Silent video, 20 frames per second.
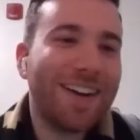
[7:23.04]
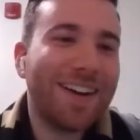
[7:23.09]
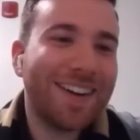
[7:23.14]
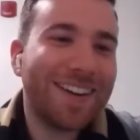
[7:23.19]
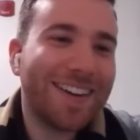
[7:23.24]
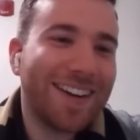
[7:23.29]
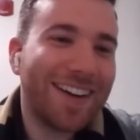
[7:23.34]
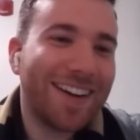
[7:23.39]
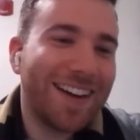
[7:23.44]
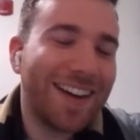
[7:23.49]
there,
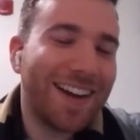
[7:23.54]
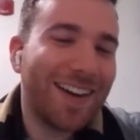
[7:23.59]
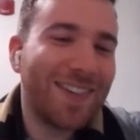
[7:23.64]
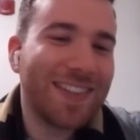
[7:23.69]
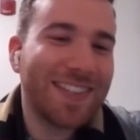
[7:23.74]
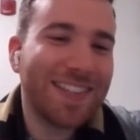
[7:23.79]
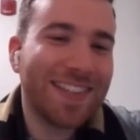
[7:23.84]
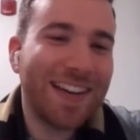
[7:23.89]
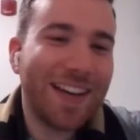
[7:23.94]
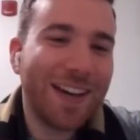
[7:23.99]
and I
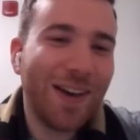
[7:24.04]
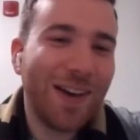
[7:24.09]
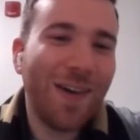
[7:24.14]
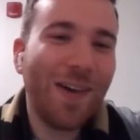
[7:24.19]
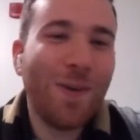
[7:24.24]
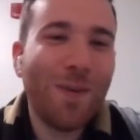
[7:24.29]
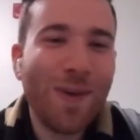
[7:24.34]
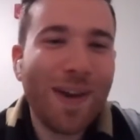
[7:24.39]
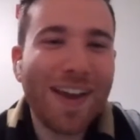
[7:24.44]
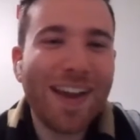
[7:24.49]
was like,
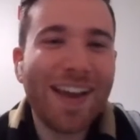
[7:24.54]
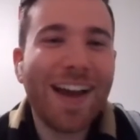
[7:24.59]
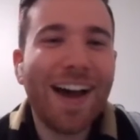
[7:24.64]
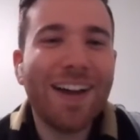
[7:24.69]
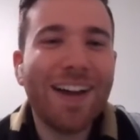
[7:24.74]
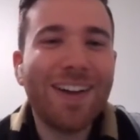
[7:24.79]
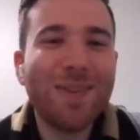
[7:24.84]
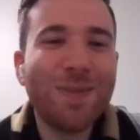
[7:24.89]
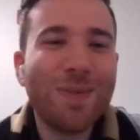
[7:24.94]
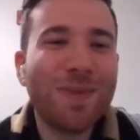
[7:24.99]
oh, wait,
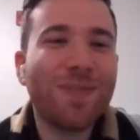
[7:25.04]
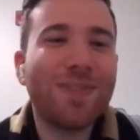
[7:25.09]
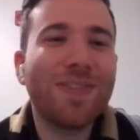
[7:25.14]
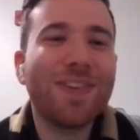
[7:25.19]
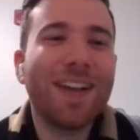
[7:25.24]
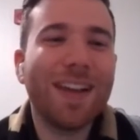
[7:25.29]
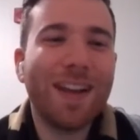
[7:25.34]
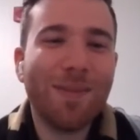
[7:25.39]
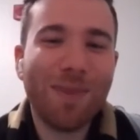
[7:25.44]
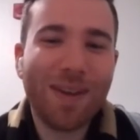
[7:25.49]
how did we
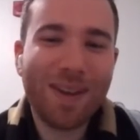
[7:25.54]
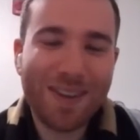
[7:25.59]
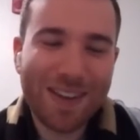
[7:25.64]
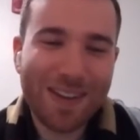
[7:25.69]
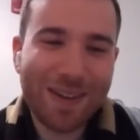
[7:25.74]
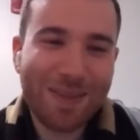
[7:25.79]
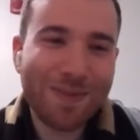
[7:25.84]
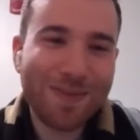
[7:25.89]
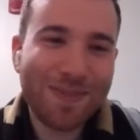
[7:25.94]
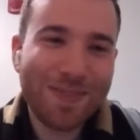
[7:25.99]
forget
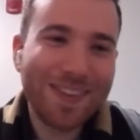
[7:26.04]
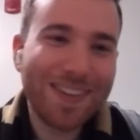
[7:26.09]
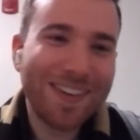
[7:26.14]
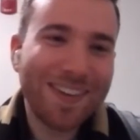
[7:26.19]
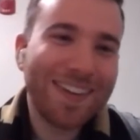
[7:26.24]
about him?